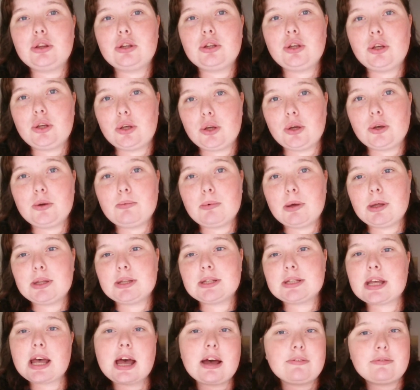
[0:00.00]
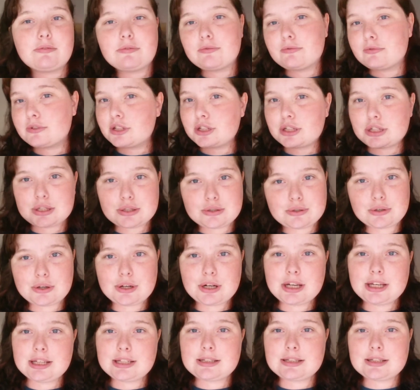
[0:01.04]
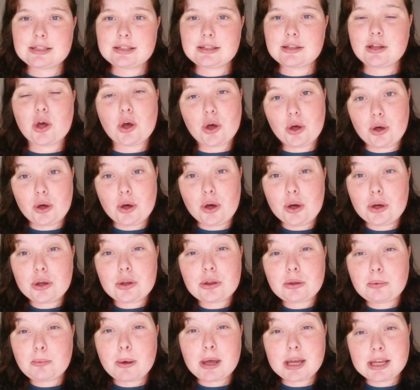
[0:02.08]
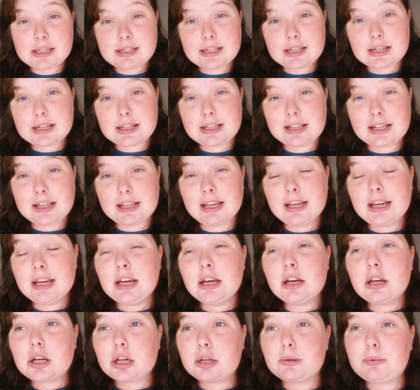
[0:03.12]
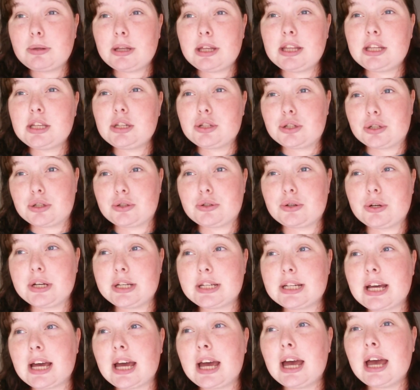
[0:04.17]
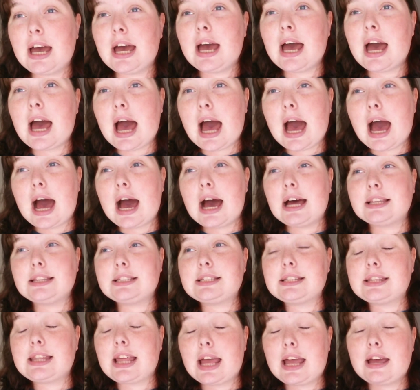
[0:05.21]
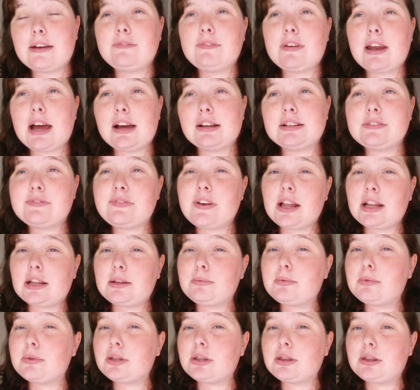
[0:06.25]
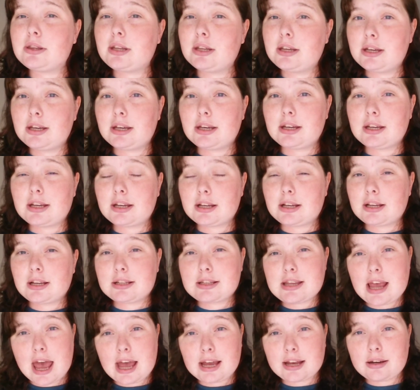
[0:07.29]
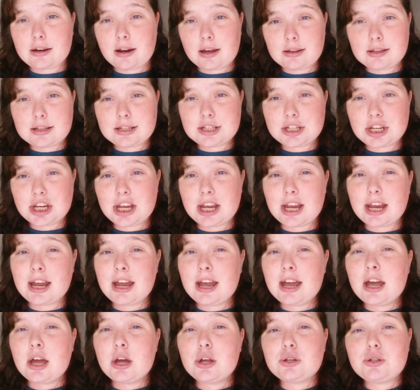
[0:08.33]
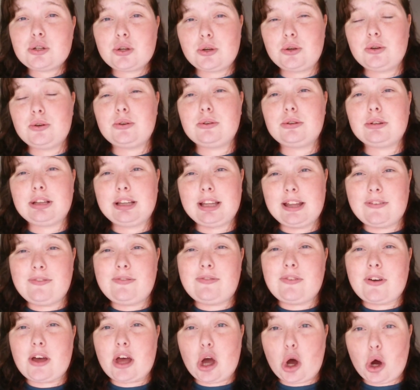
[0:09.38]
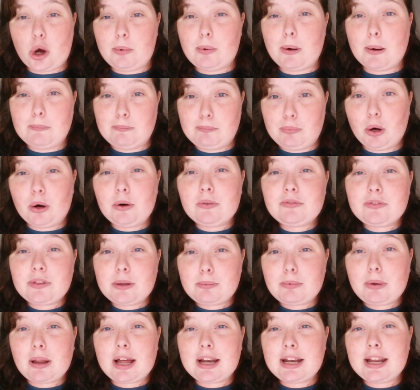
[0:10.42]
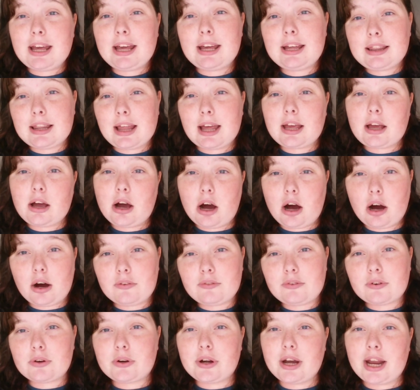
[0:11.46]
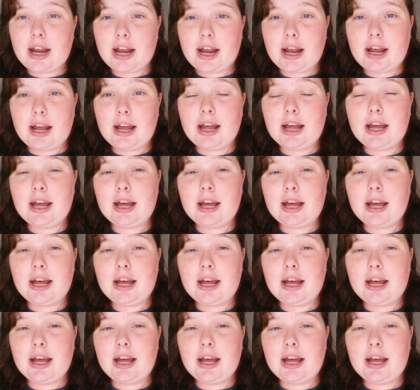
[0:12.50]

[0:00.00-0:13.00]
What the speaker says: humans have destroyed Earth, basically completely destroyed it, and they have now developed the technology to live up above the planet in like hovering